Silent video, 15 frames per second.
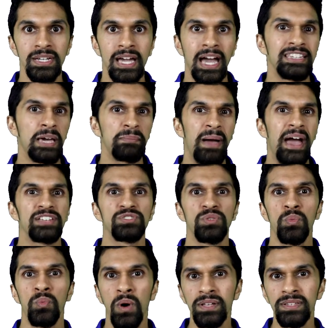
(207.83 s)
and I pass
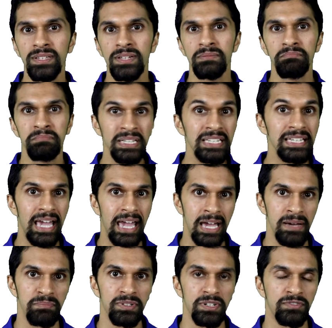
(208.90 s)
1
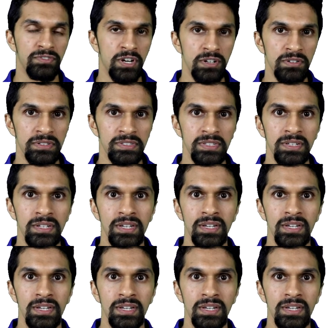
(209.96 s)
milliamp of current,